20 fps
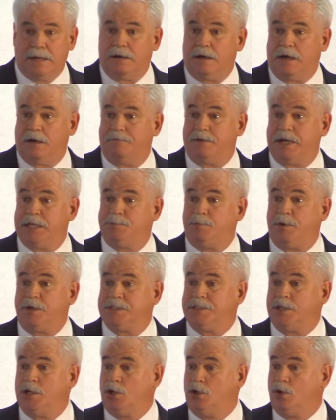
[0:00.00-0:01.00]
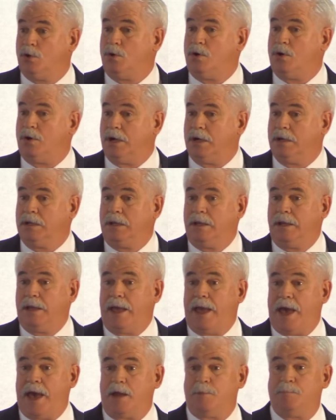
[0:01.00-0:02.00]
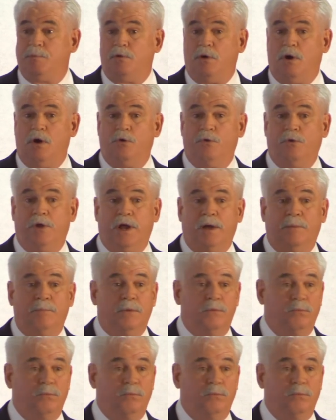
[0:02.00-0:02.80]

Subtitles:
Vice President Gore had a program